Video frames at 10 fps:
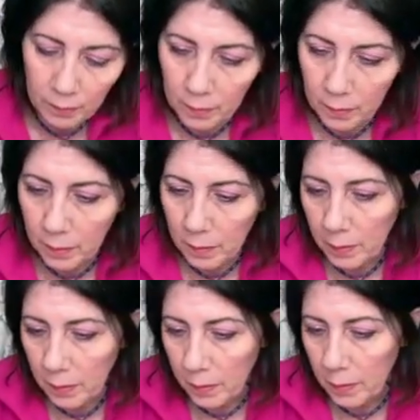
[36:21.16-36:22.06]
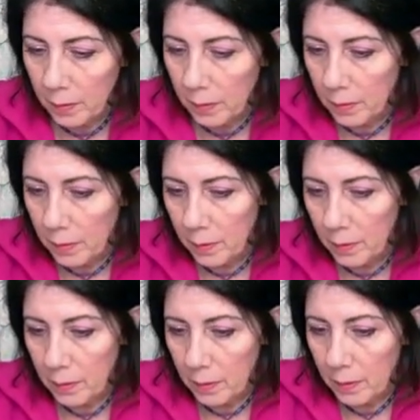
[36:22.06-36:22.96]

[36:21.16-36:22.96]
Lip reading: (silence)